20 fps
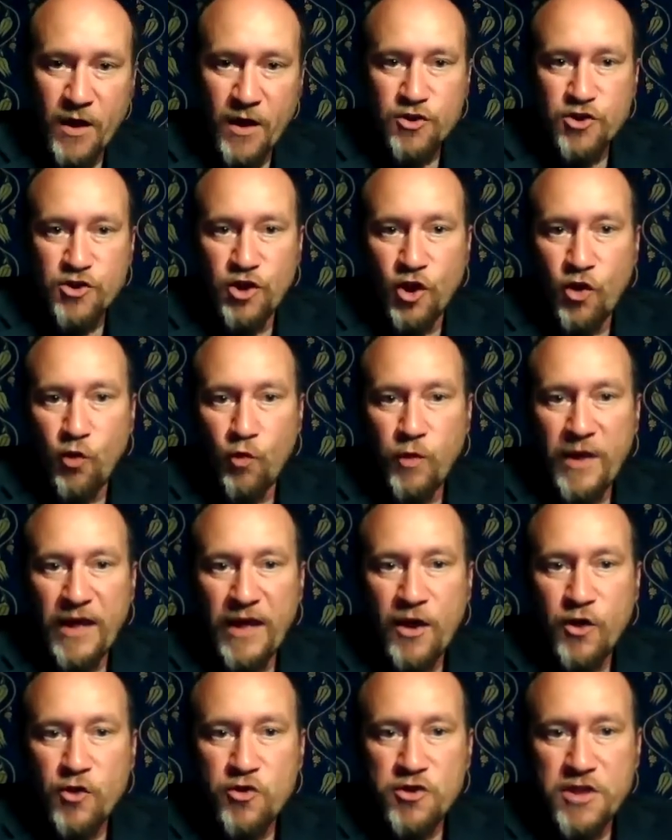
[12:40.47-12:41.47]
So we're
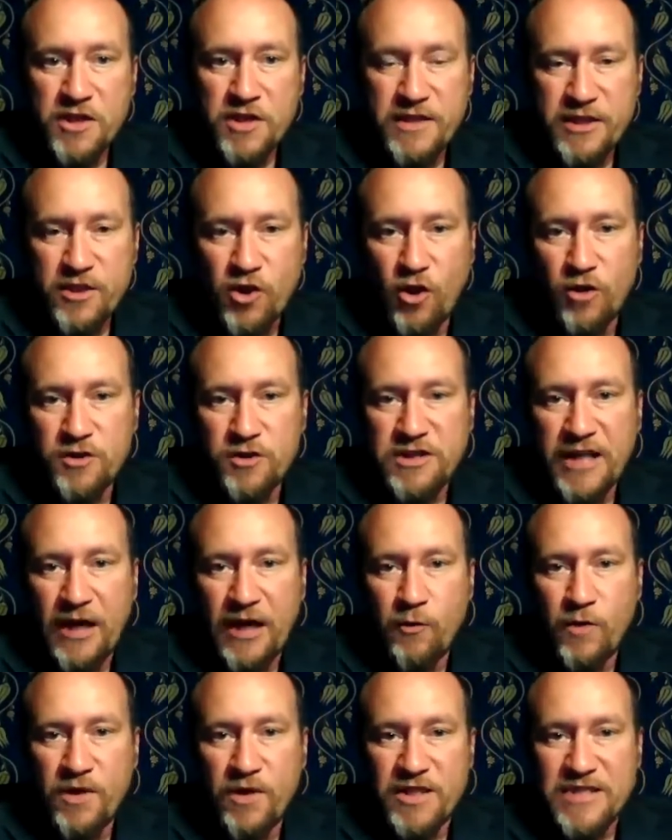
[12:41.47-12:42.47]
losing this
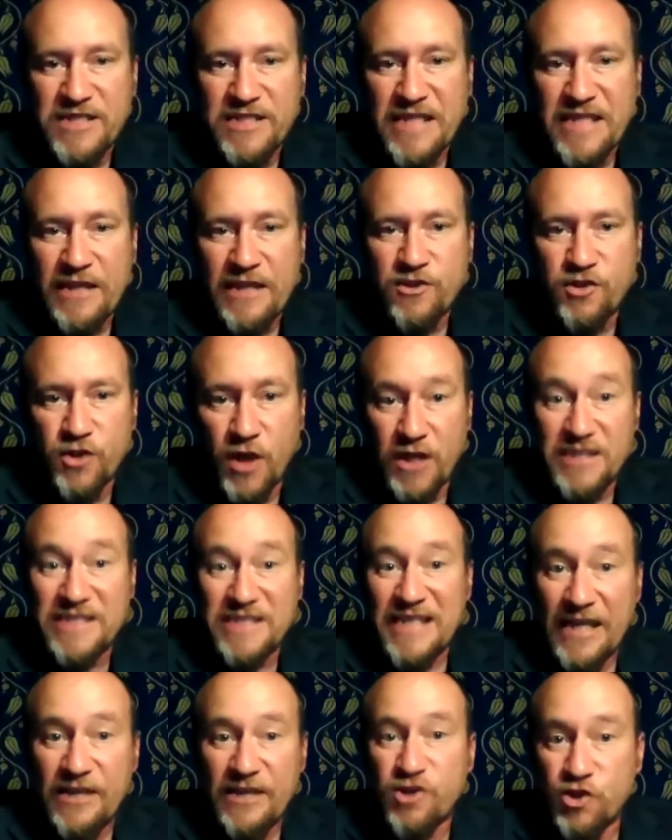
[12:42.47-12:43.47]
contact with a
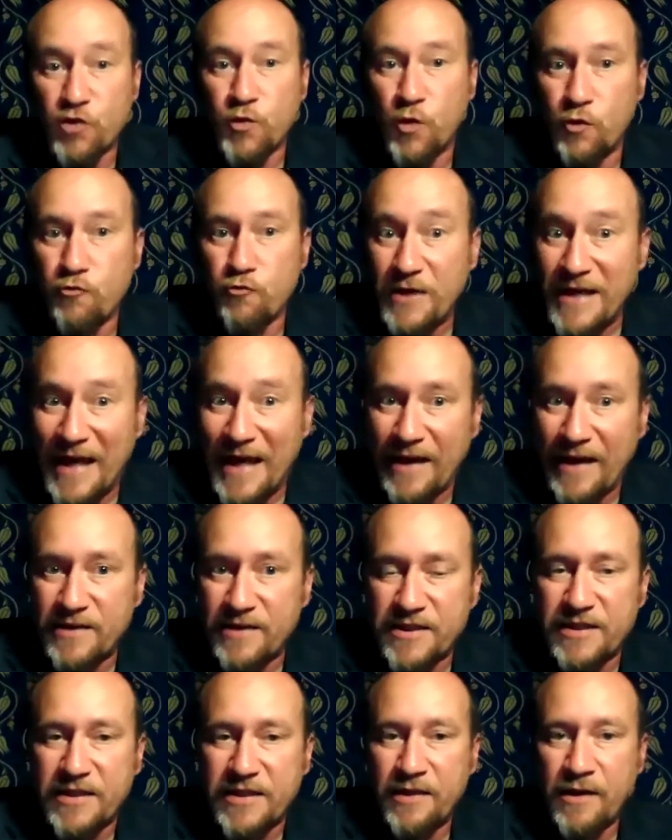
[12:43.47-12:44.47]
sensual
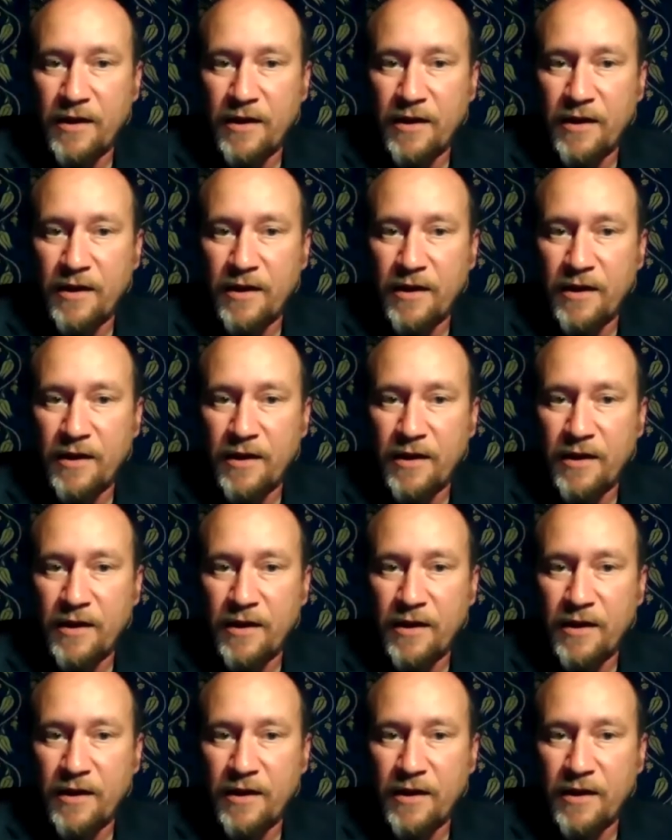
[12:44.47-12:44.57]
reality.